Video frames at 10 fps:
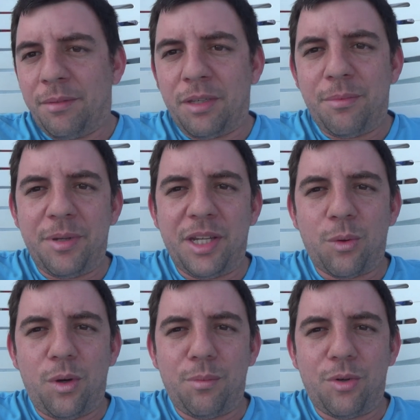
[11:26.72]
Gonna be here
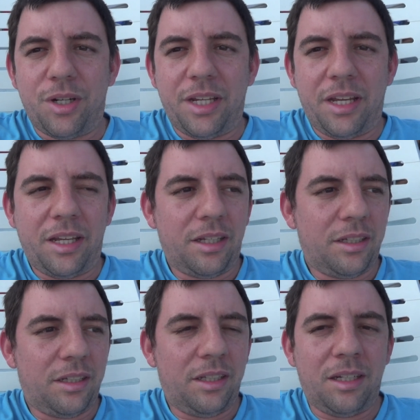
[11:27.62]
one more day,
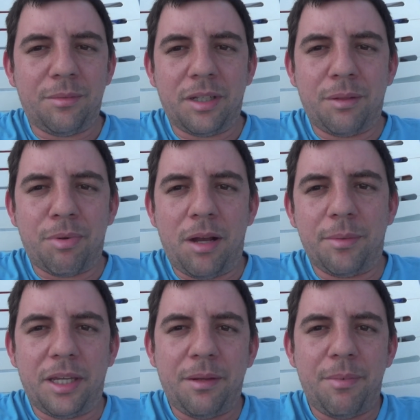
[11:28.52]
and then I'm gonna
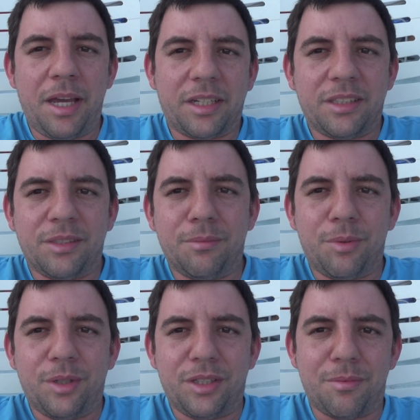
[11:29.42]
probably head back at some
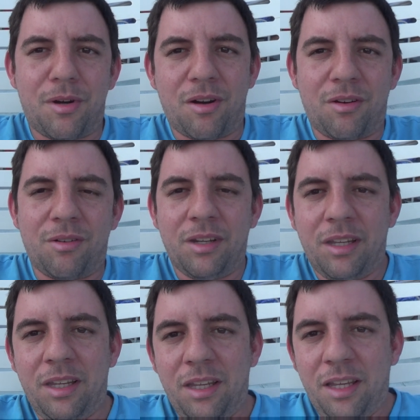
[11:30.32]
point tomorrow.
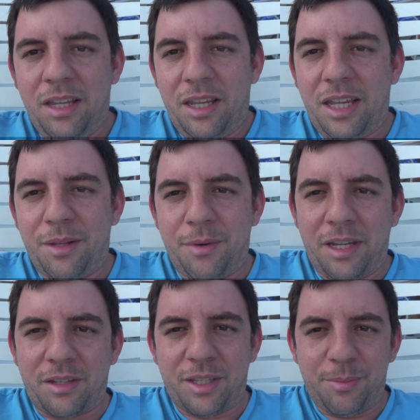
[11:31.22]
Anyway,
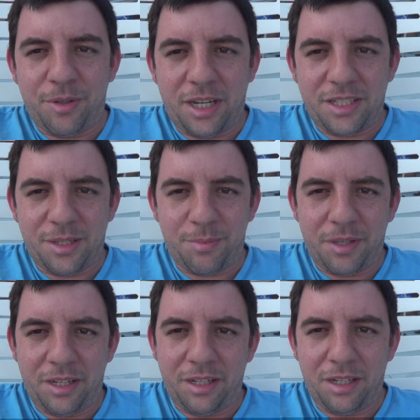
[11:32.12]
I'll keep you guys
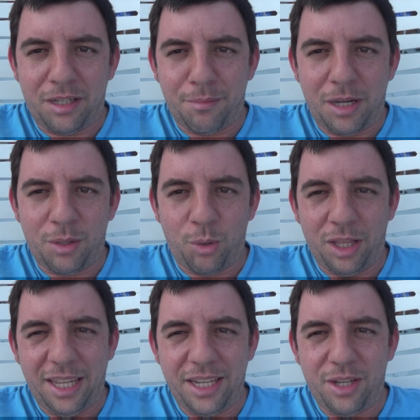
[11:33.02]
updated on my
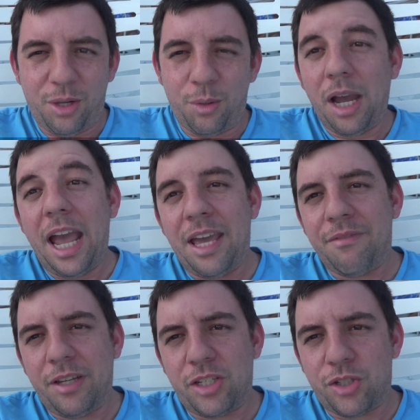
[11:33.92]
Orlando
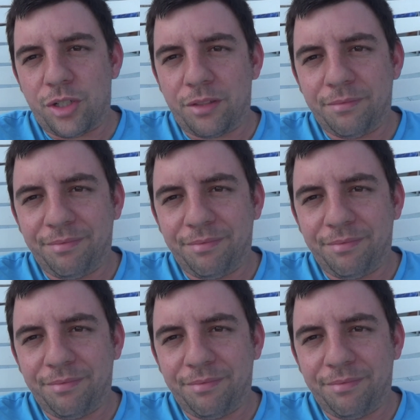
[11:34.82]
adventure.